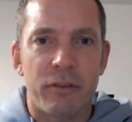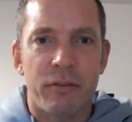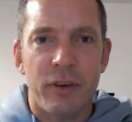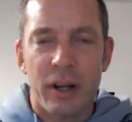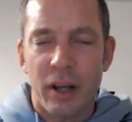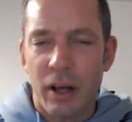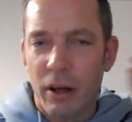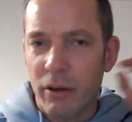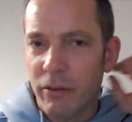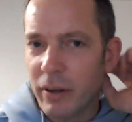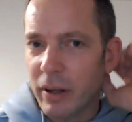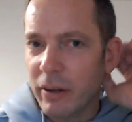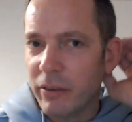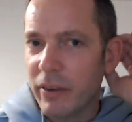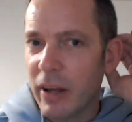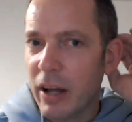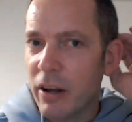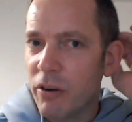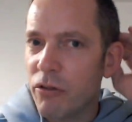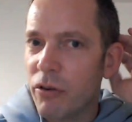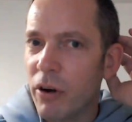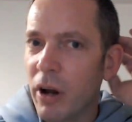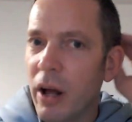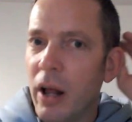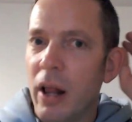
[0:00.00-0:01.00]
videos,
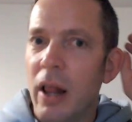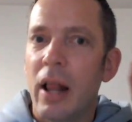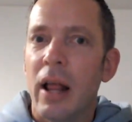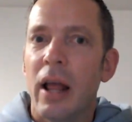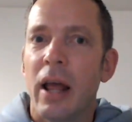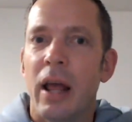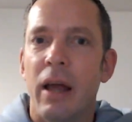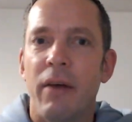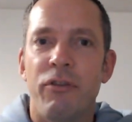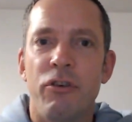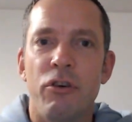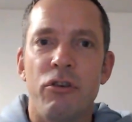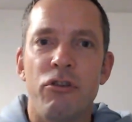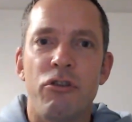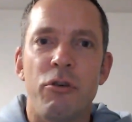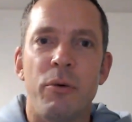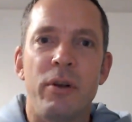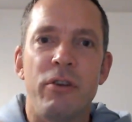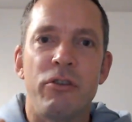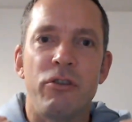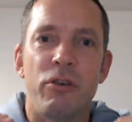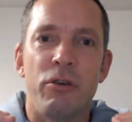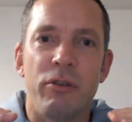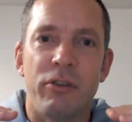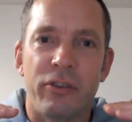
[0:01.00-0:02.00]
etc., if you're
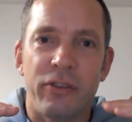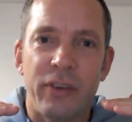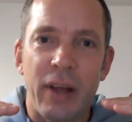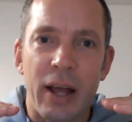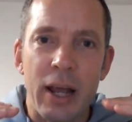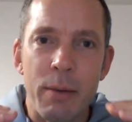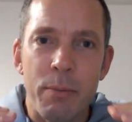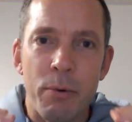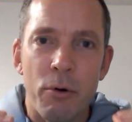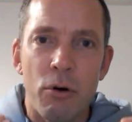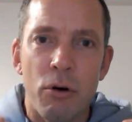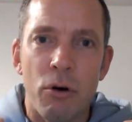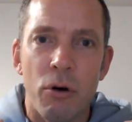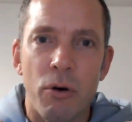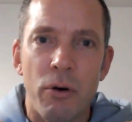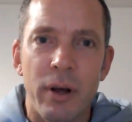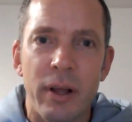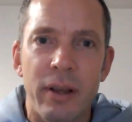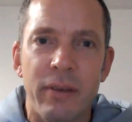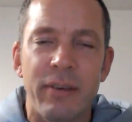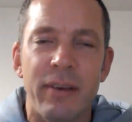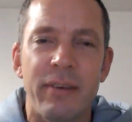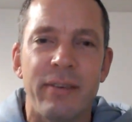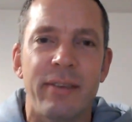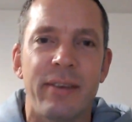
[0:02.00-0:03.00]
doing two stable
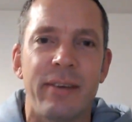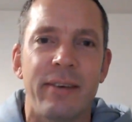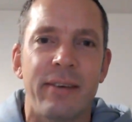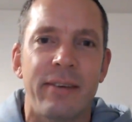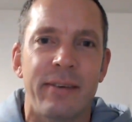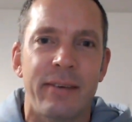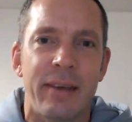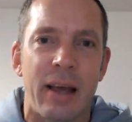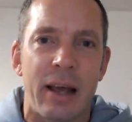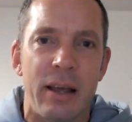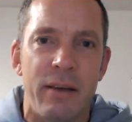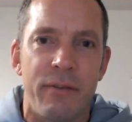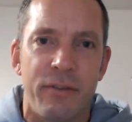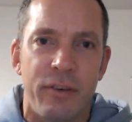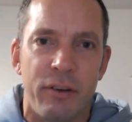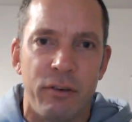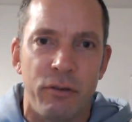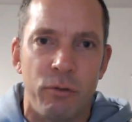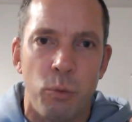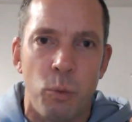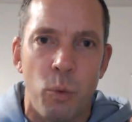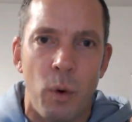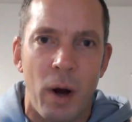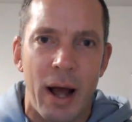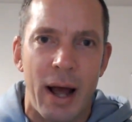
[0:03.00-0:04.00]
coins, it's the
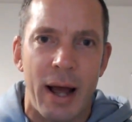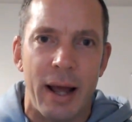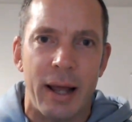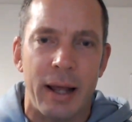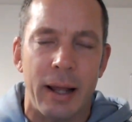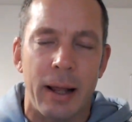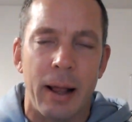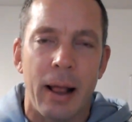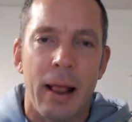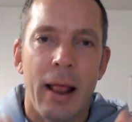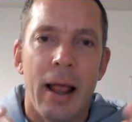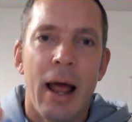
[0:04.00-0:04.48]
safest way.